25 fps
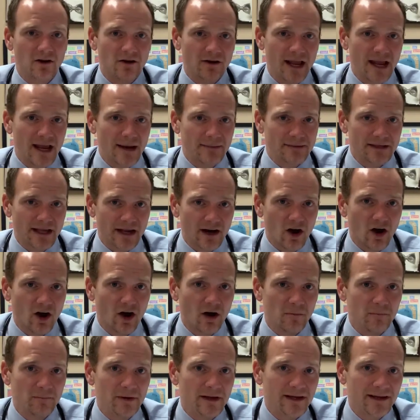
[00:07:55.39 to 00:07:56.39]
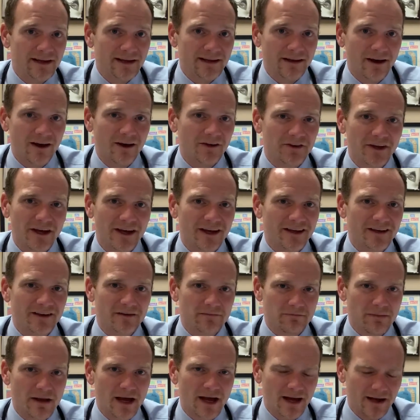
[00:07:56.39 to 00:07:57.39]
games like all big, all
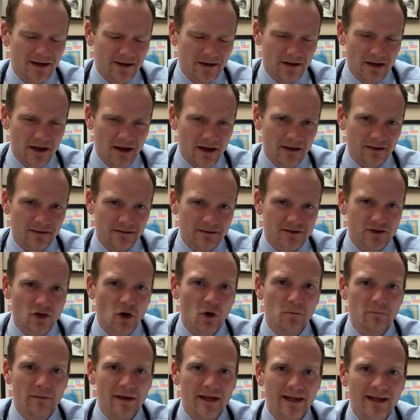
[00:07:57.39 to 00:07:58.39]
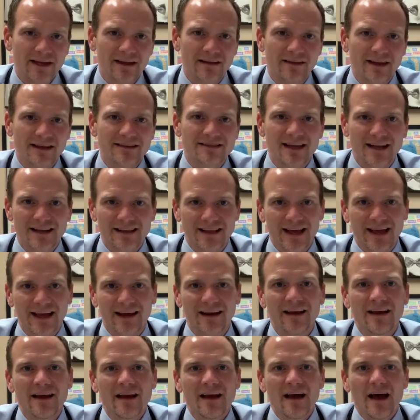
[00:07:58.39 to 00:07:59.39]
done, so big, things like
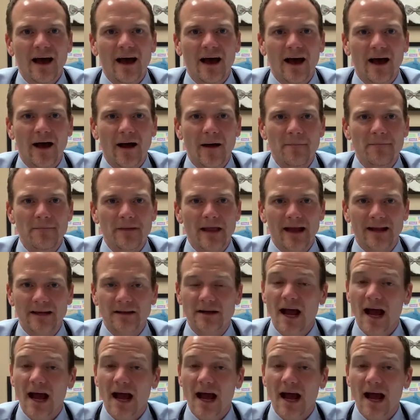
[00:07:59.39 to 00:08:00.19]
that. And